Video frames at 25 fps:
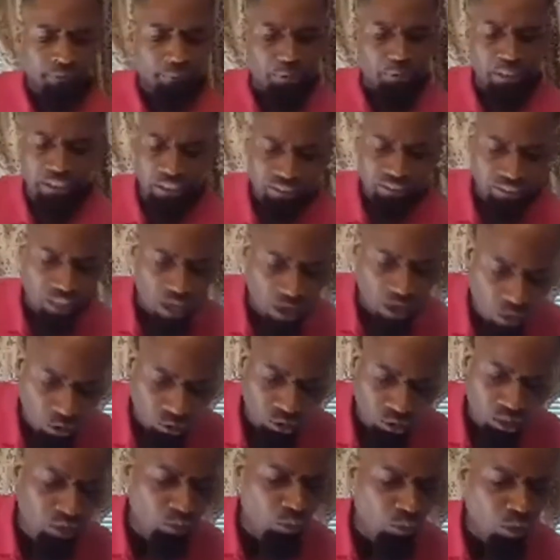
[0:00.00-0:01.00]
Because the
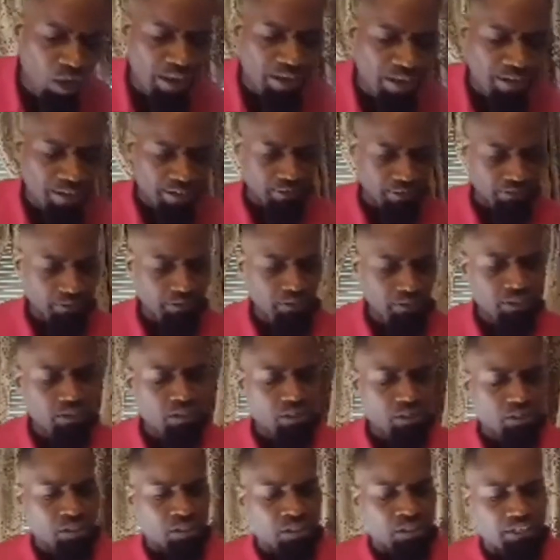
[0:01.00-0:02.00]
only way
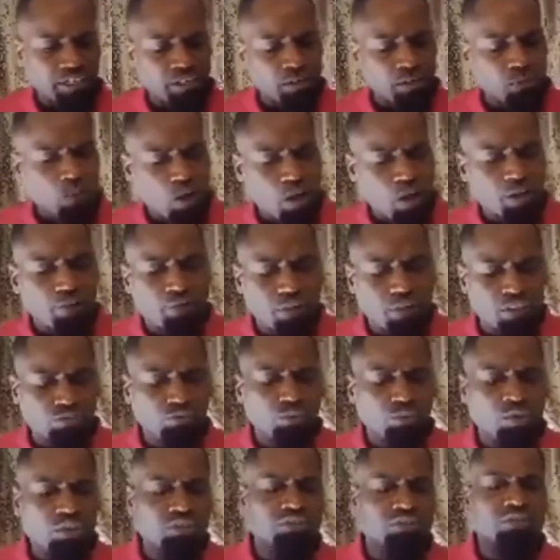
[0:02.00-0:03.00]
any one of us
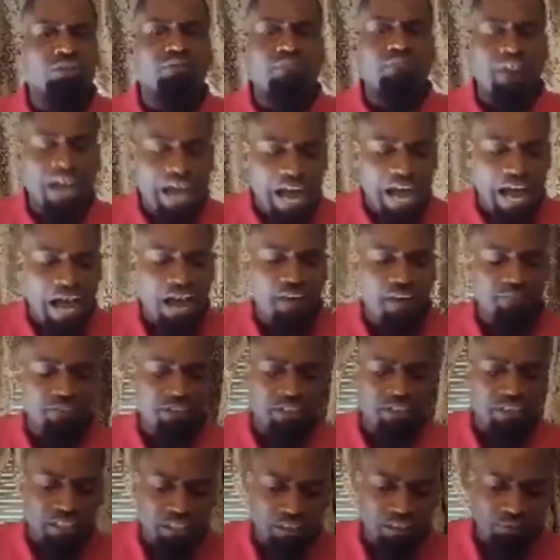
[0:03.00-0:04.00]
will survive
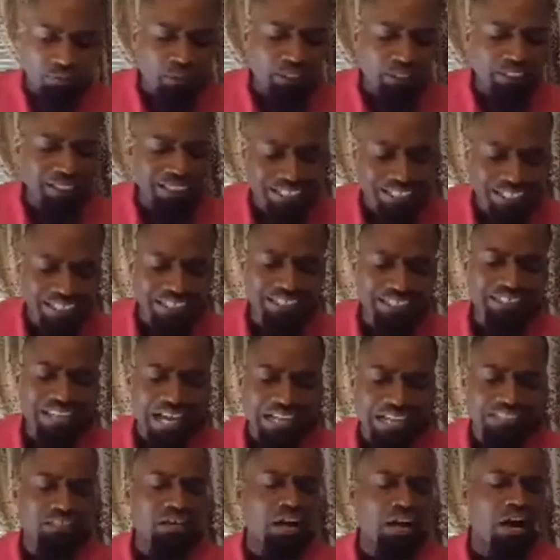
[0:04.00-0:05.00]
if we lean
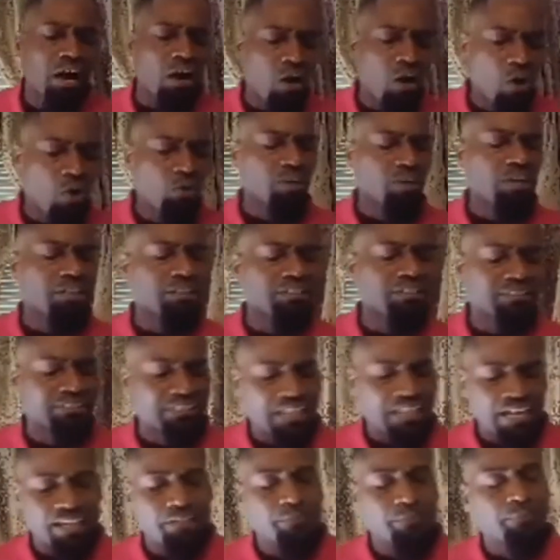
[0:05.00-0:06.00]
not to our own
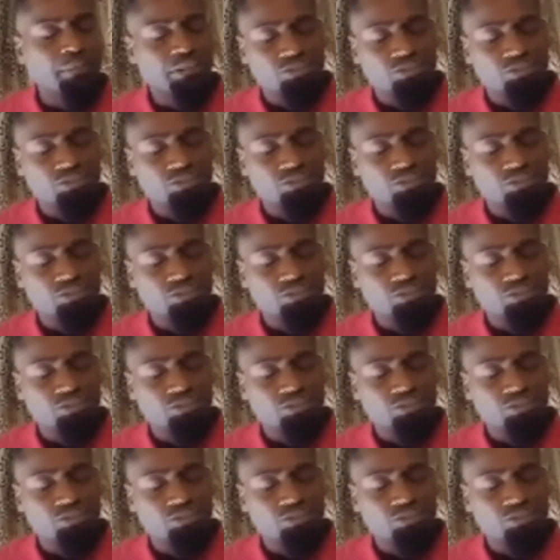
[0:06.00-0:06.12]
understanding,